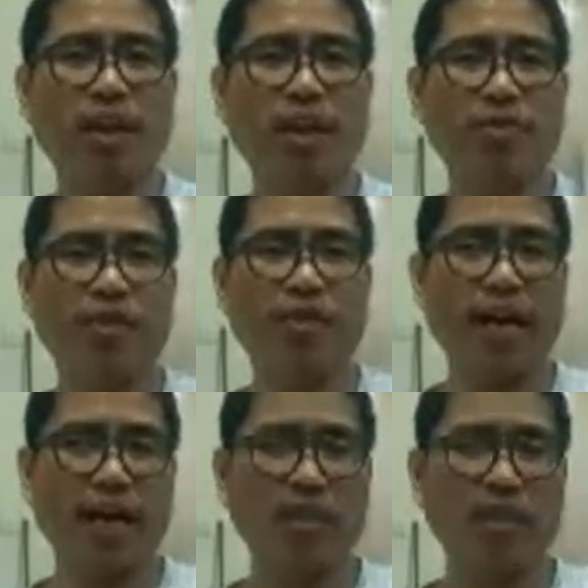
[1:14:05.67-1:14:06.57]
And
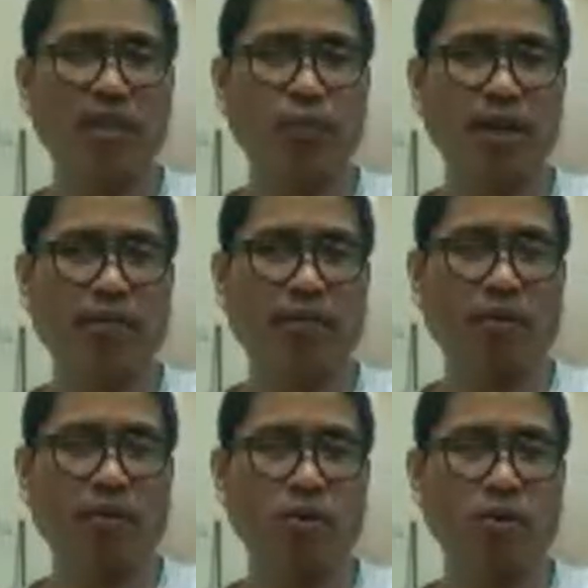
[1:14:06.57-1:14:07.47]
then we have
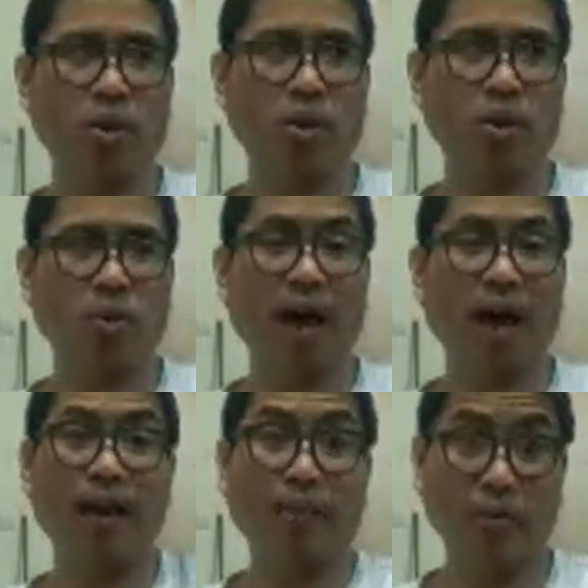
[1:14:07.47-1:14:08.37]
also
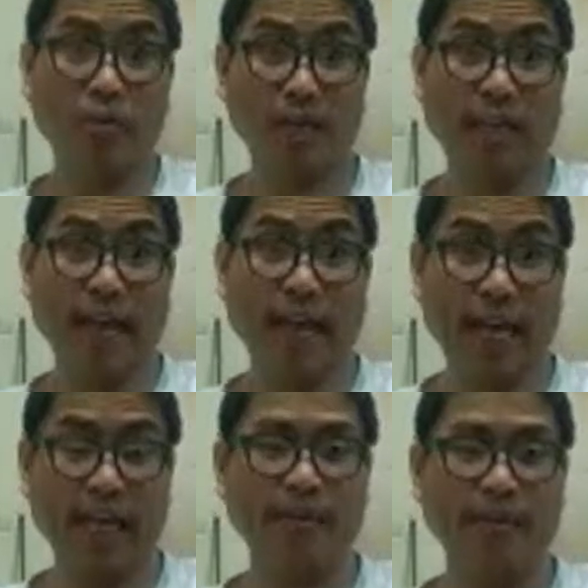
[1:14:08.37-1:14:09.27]
almonds
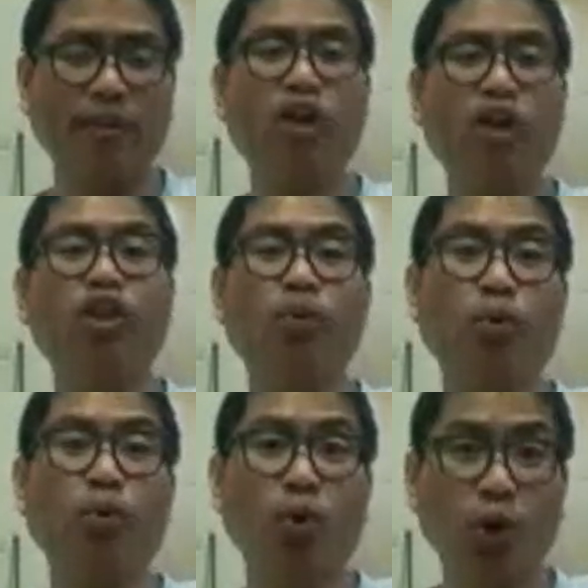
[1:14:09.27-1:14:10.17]
again,
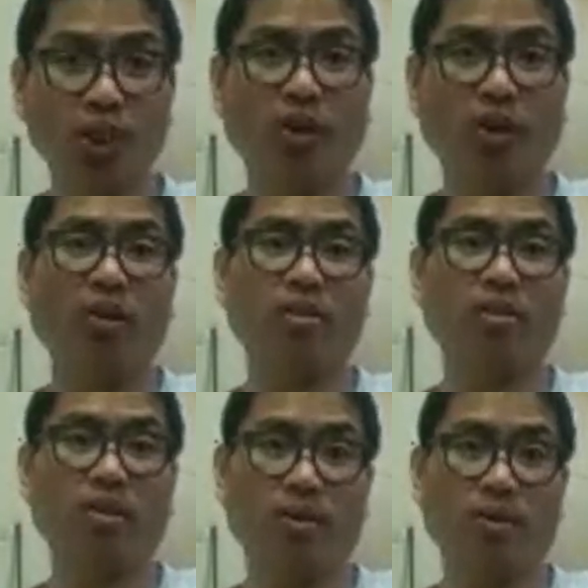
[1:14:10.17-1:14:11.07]
yogurt
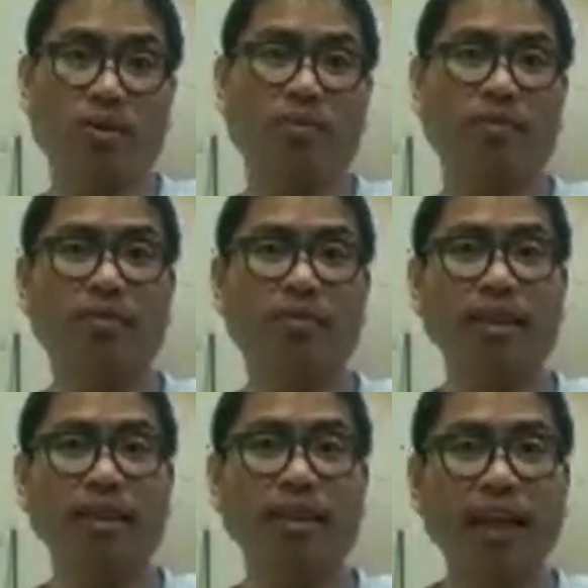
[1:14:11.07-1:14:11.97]
also,
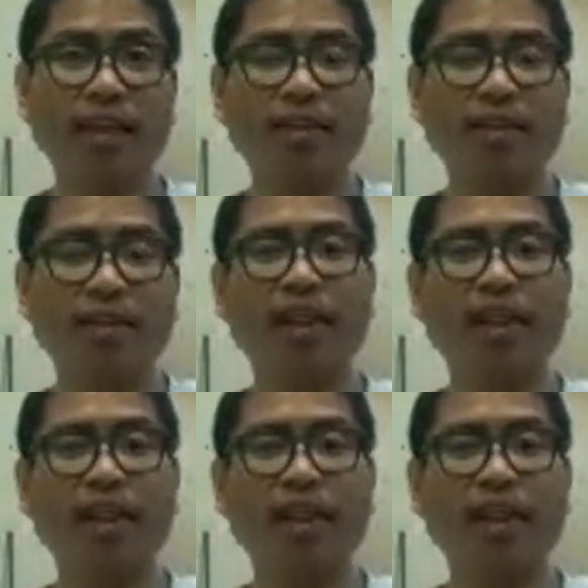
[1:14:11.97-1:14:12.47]
okay?